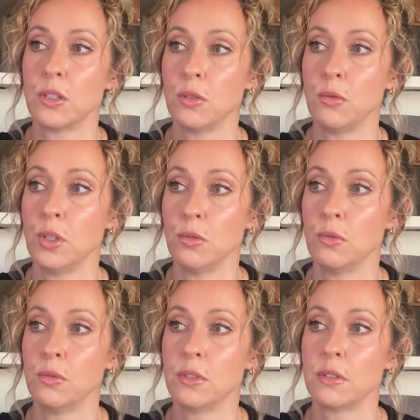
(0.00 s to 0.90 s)
to
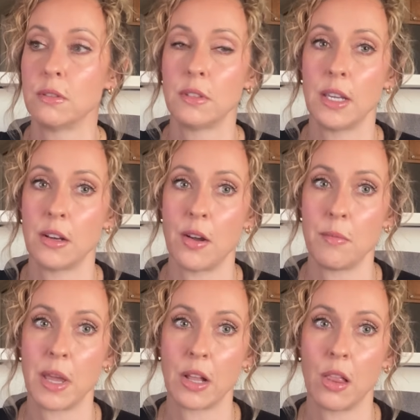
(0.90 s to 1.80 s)
use it on
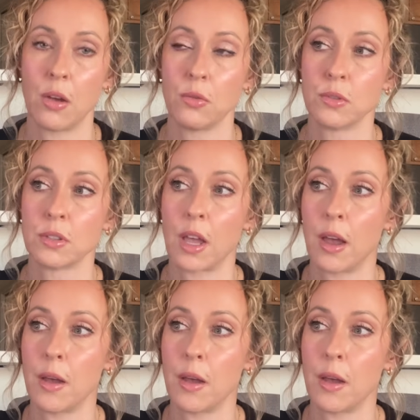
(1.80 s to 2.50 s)
my clothes.